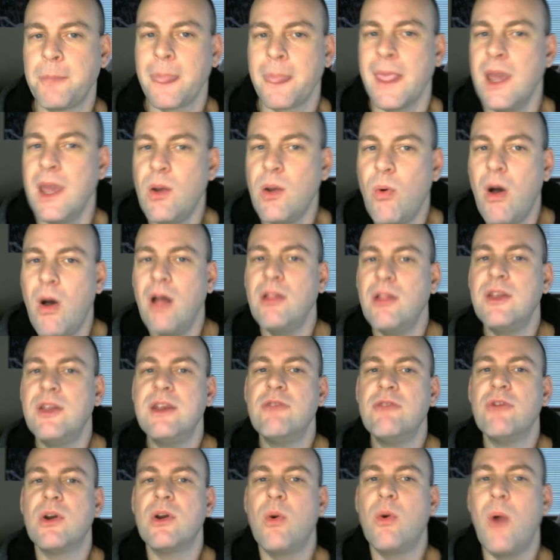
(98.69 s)
Equality
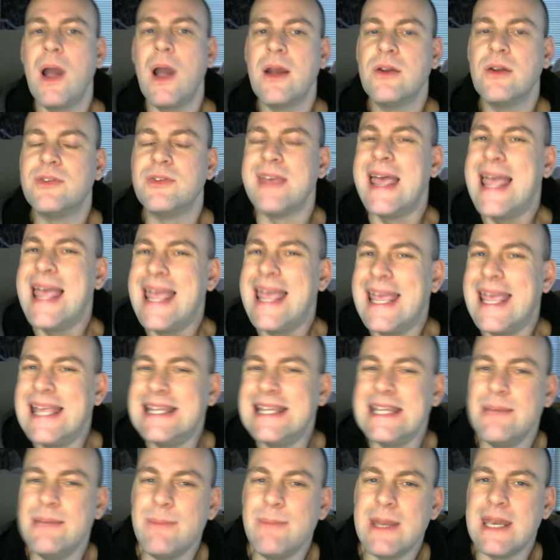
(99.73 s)
requires
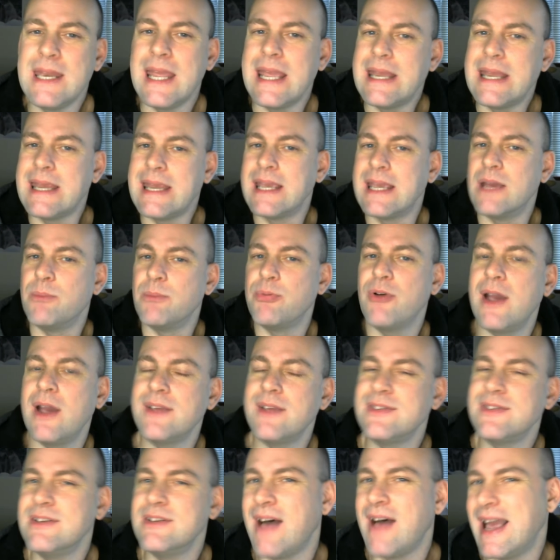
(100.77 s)
eliminating
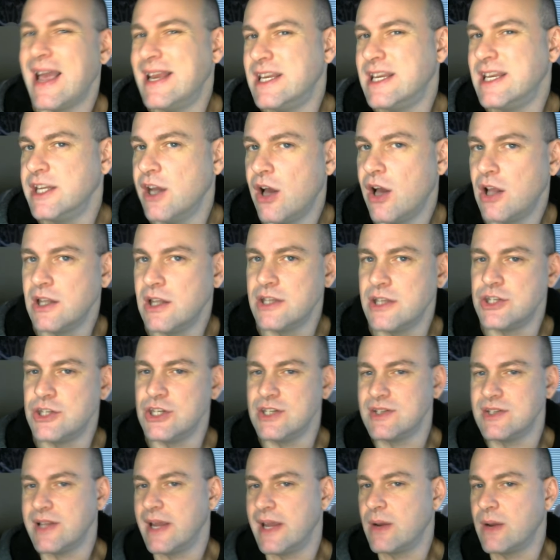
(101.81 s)
oppressive
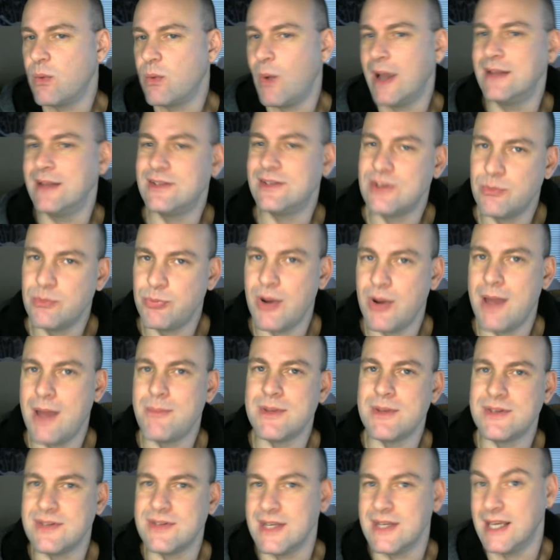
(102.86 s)
ideologies like white
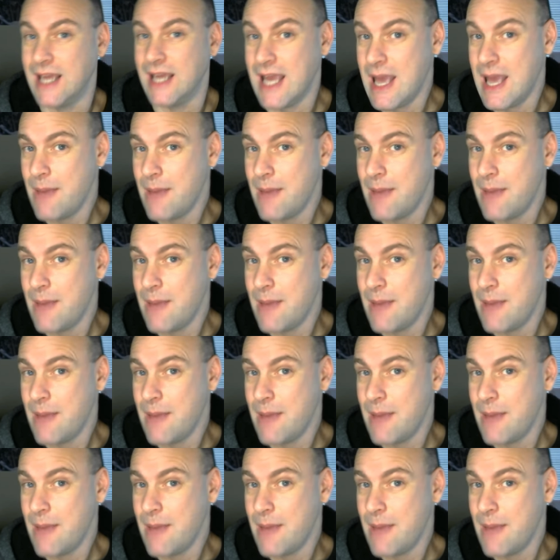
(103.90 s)
supremacy,